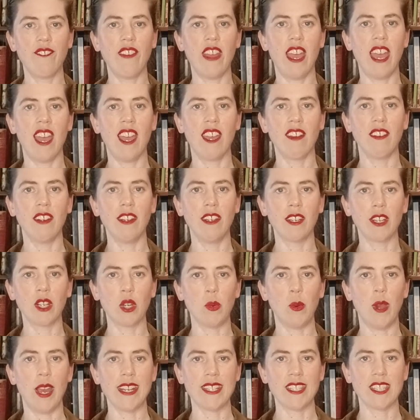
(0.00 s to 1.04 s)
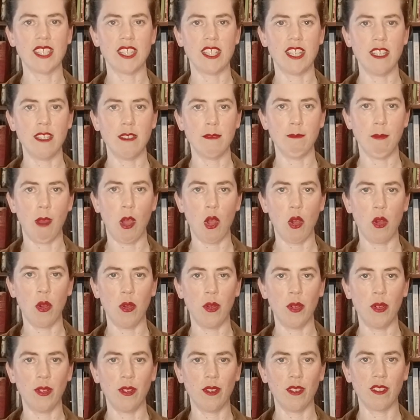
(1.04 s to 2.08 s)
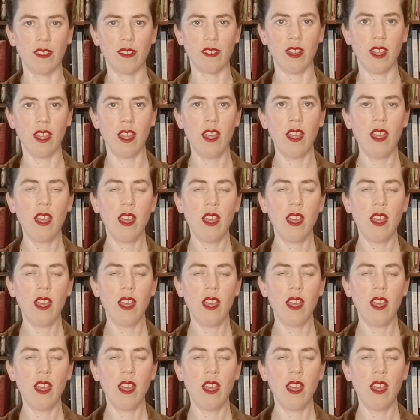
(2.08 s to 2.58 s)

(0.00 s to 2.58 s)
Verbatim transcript: fairer question morn.